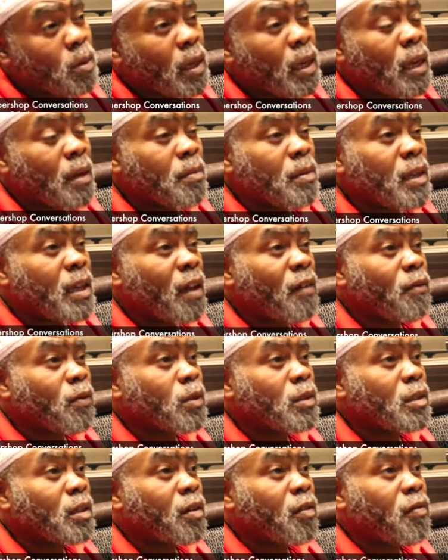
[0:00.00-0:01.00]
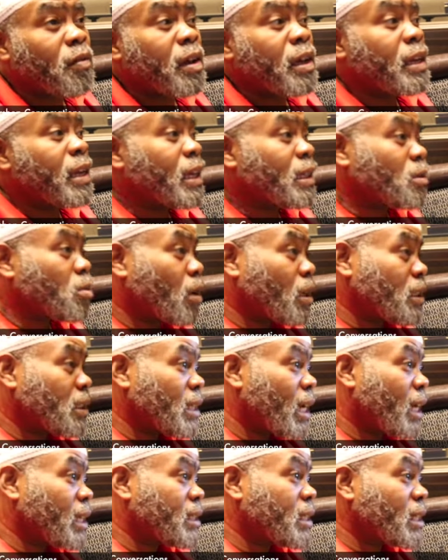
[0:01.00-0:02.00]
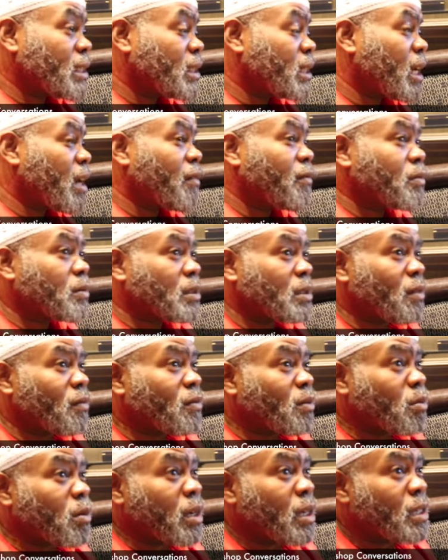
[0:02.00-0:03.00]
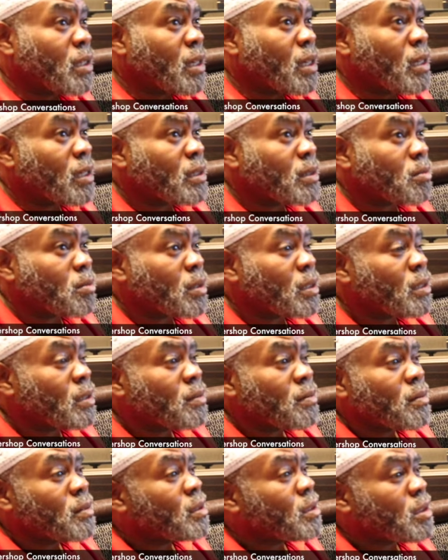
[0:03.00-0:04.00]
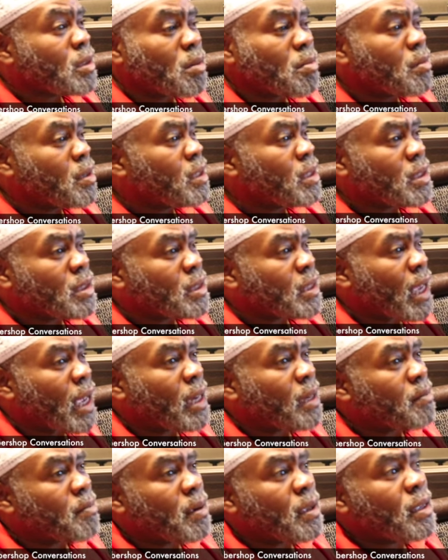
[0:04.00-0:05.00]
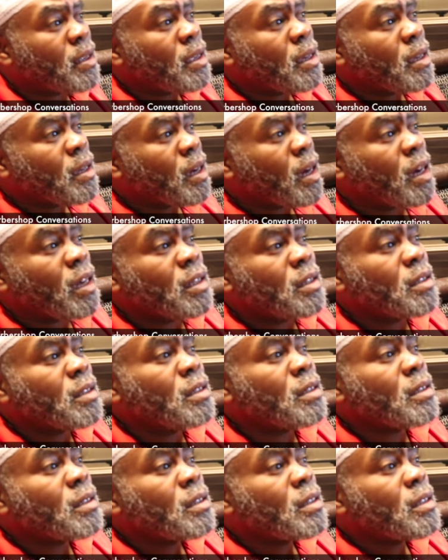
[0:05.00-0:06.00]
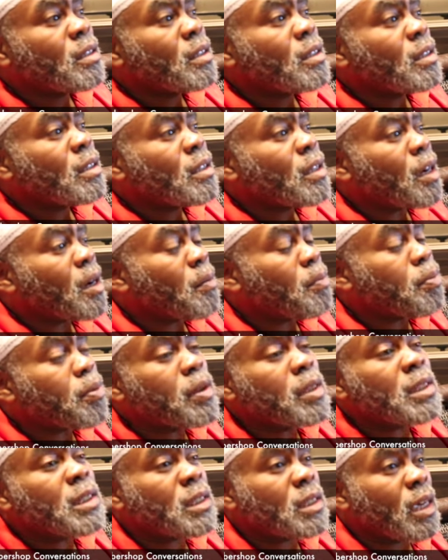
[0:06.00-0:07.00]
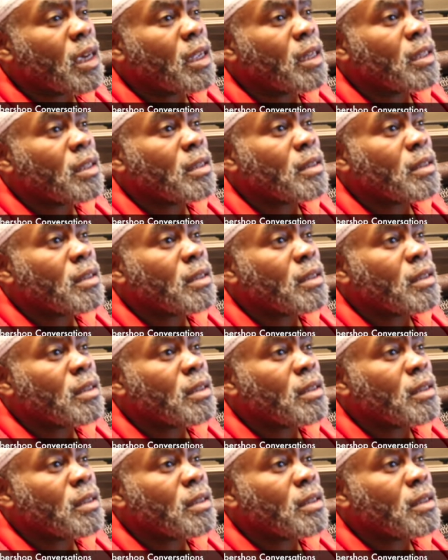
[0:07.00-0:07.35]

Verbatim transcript: why you got to be careful with the career, and that's why you got to take care of yourself the way he does. Tremendous talent, man. Under appreciated.